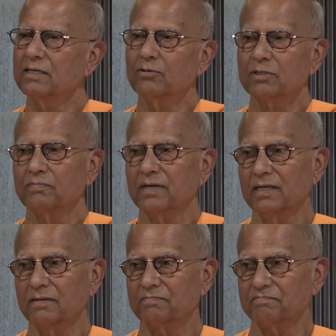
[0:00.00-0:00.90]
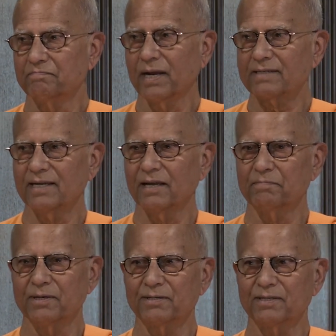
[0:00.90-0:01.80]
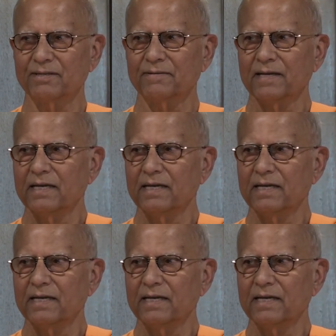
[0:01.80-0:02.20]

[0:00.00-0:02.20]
he was very practical person.